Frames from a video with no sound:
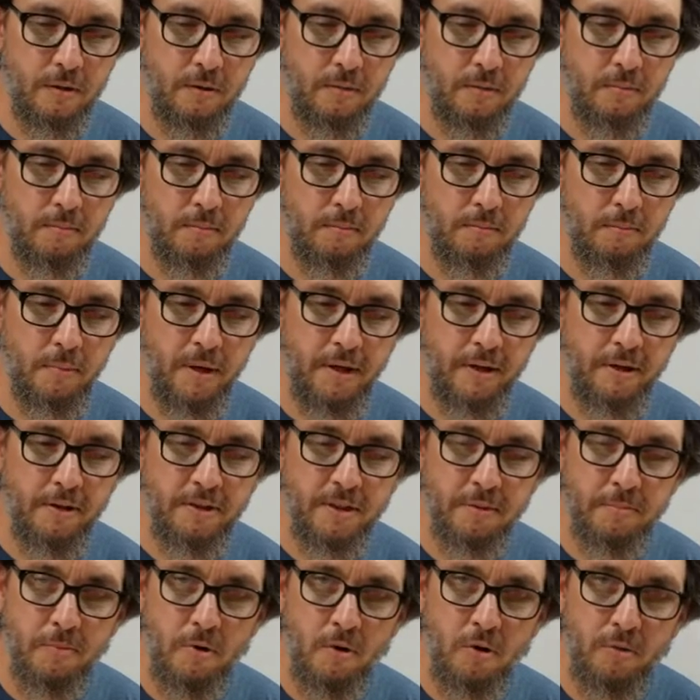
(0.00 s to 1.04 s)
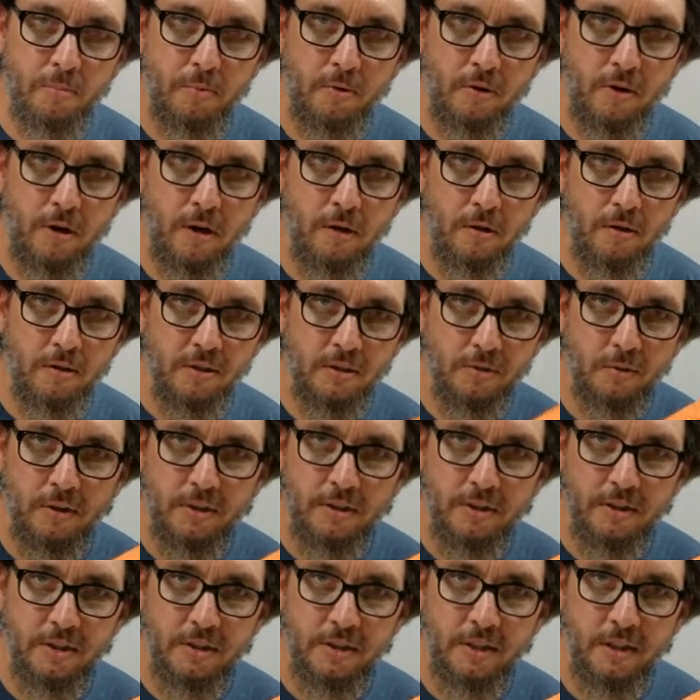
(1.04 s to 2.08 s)
by using multiple colors. So I
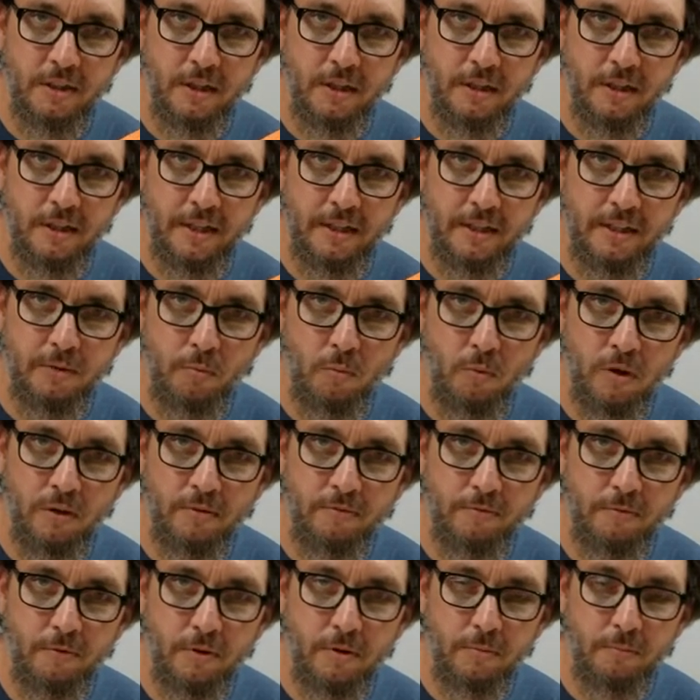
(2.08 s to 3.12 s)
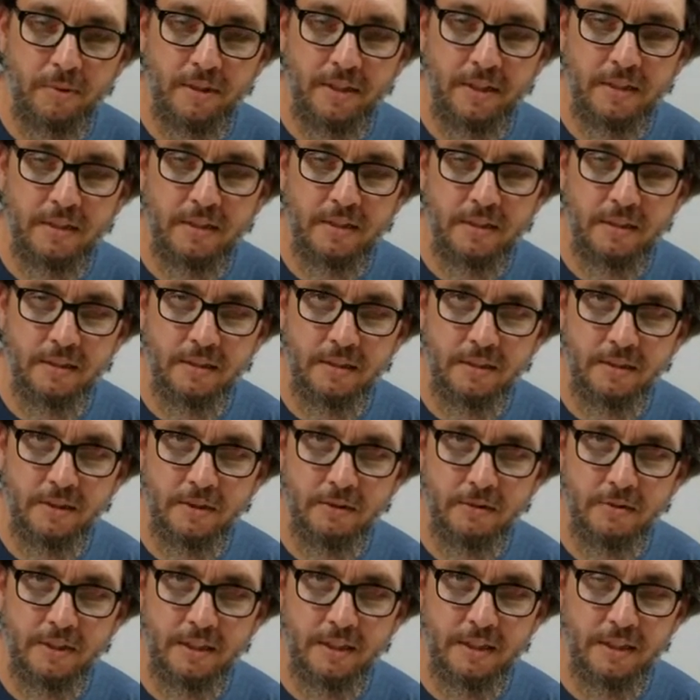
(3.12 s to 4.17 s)
just cut each 1-foot piece into 2
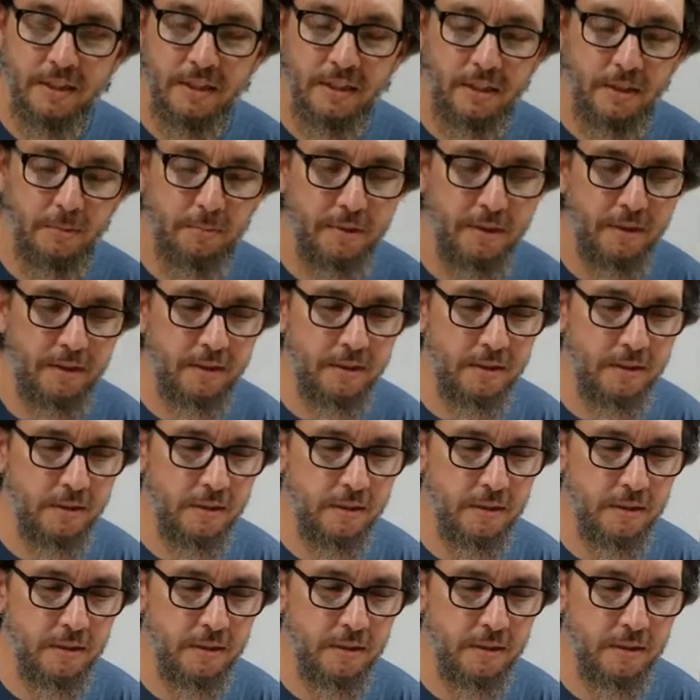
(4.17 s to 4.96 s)
6-inch pieces